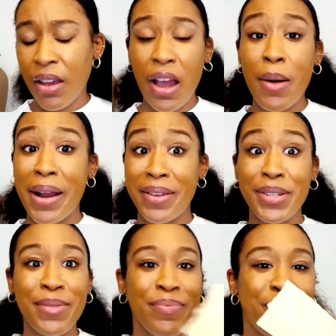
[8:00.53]
All right,
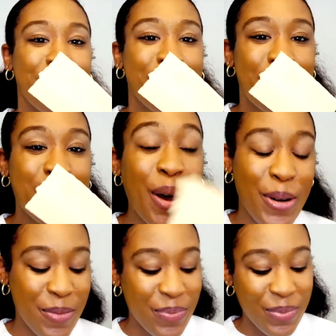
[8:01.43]

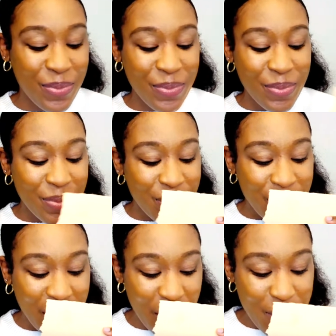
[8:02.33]
so
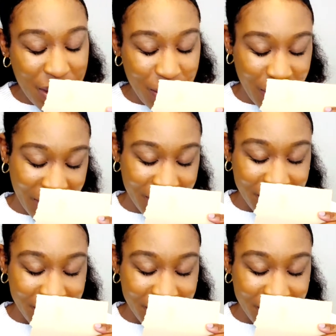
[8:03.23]
Ebony Wood.